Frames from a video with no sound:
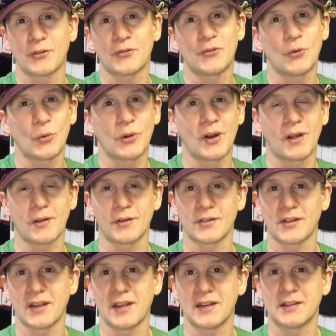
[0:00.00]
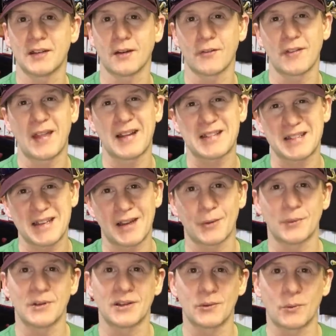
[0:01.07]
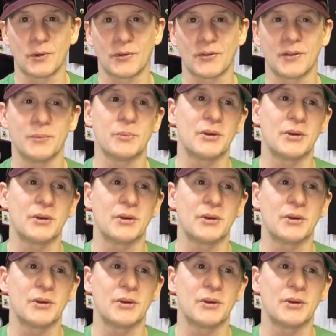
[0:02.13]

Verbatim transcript: four dollars a head cover, that's not really worth it.